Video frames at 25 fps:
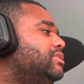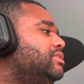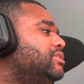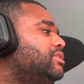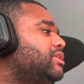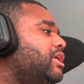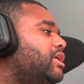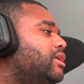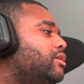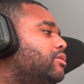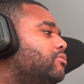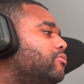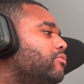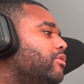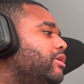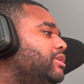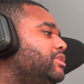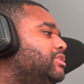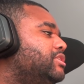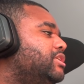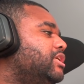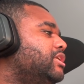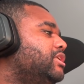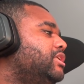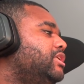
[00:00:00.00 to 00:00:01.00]
is a
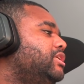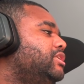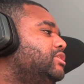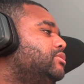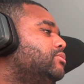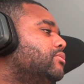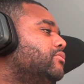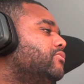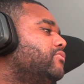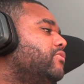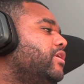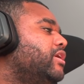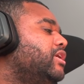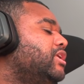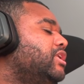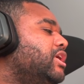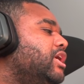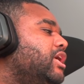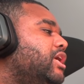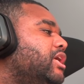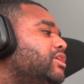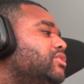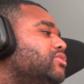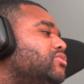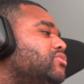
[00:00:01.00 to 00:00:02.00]
great technique to evade
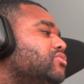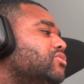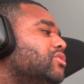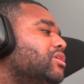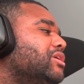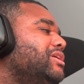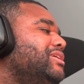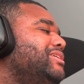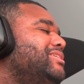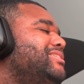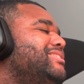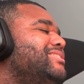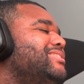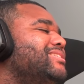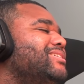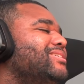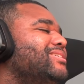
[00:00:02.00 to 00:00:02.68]
airstrikes.